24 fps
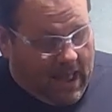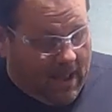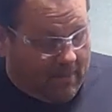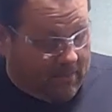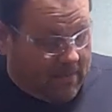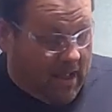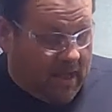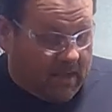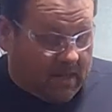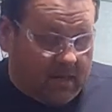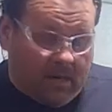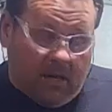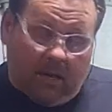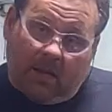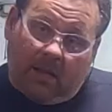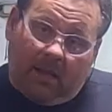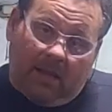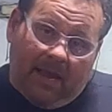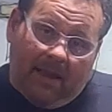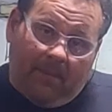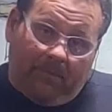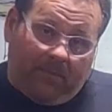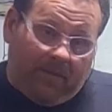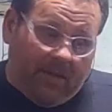I'm not gonna
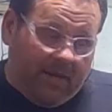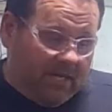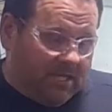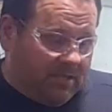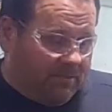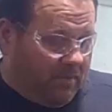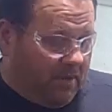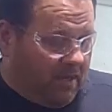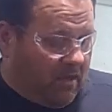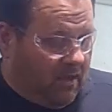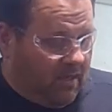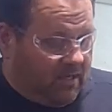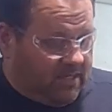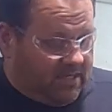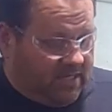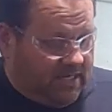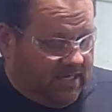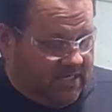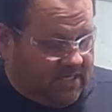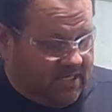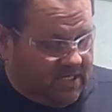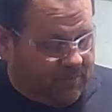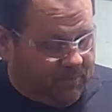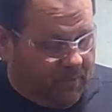unclamp this because
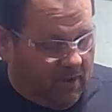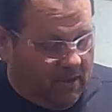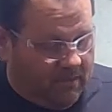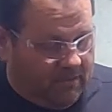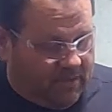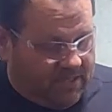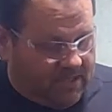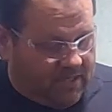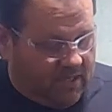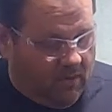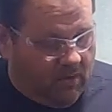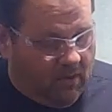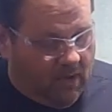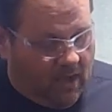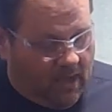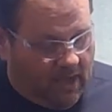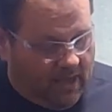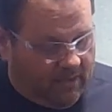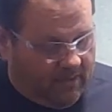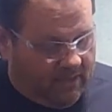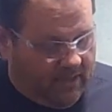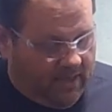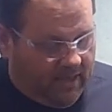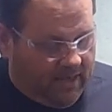this is probably so
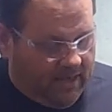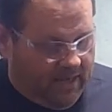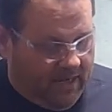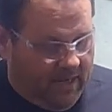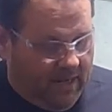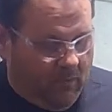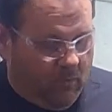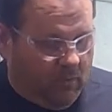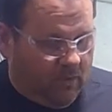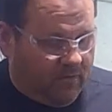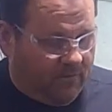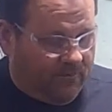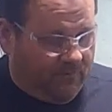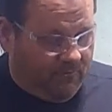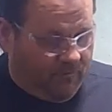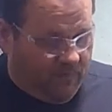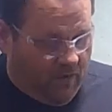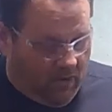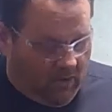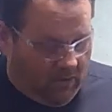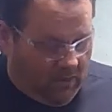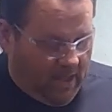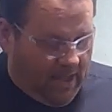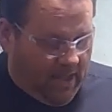hot that it would
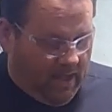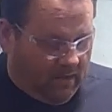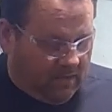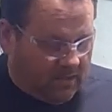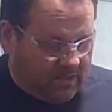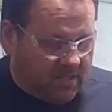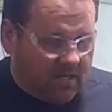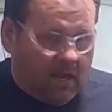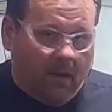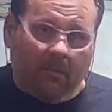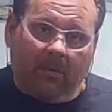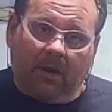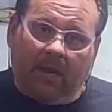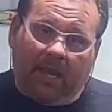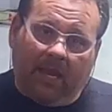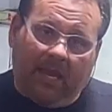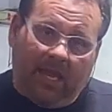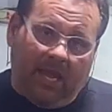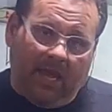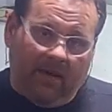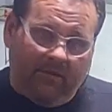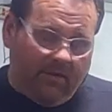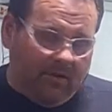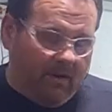fall out. So I'm gonna
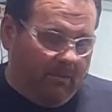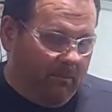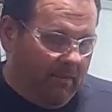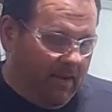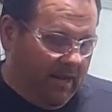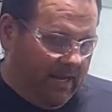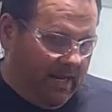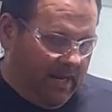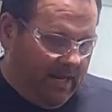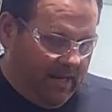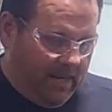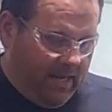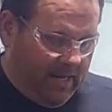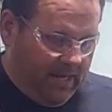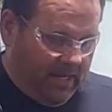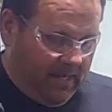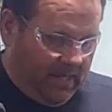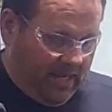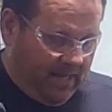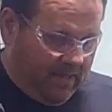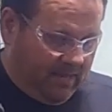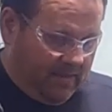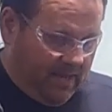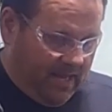give it a minute
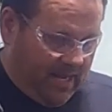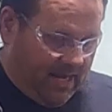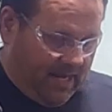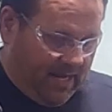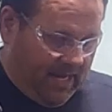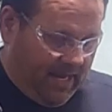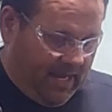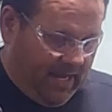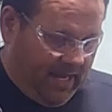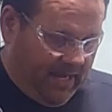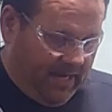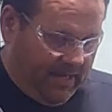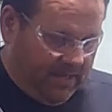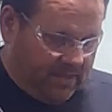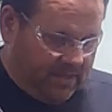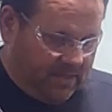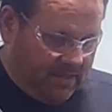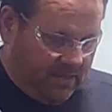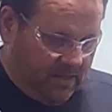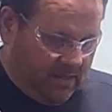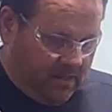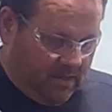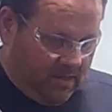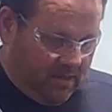and let that
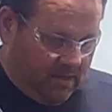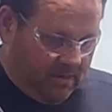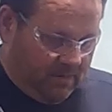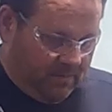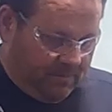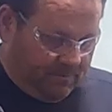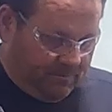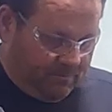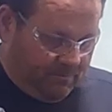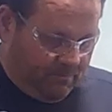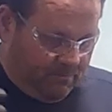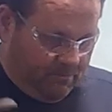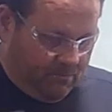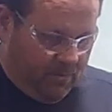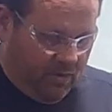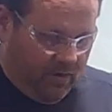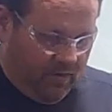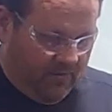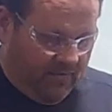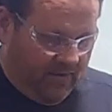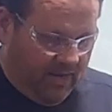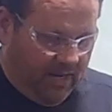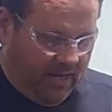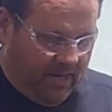heat
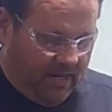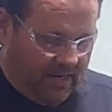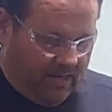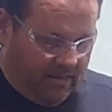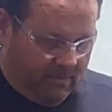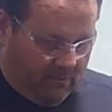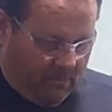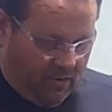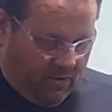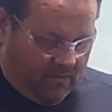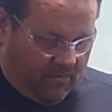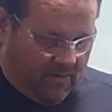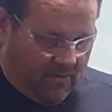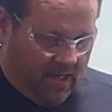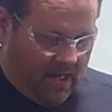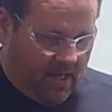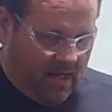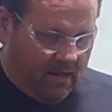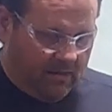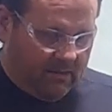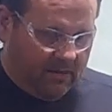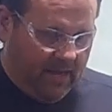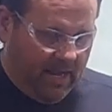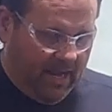move in and move
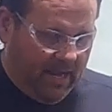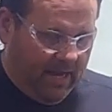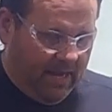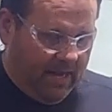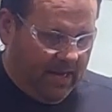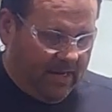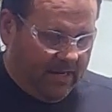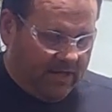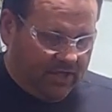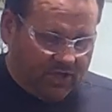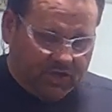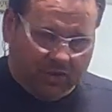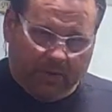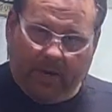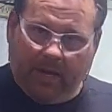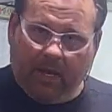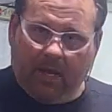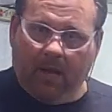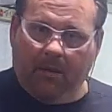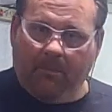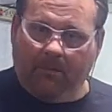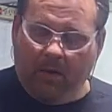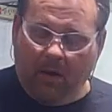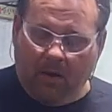out and
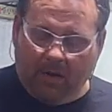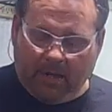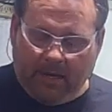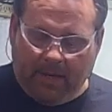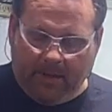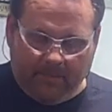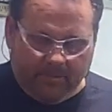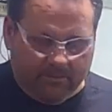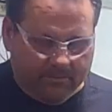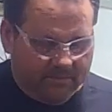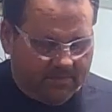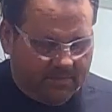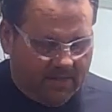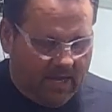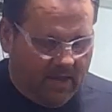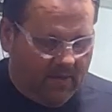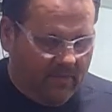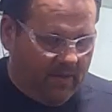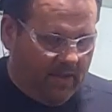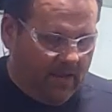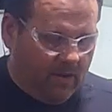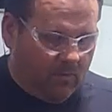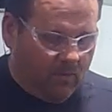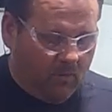shrink up on it.
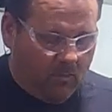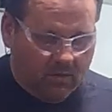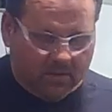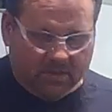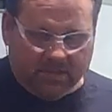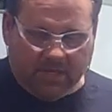And then